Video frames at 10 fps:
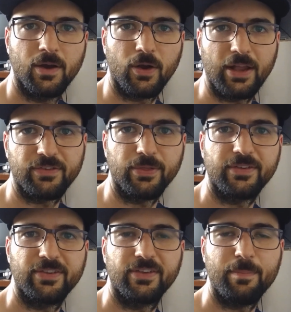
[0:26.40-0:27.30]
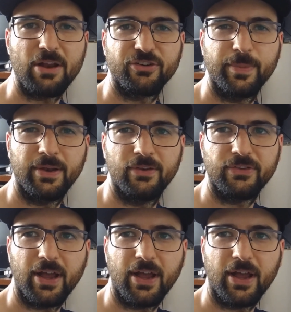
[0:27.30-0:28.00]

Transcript: Okay, so this is a measurement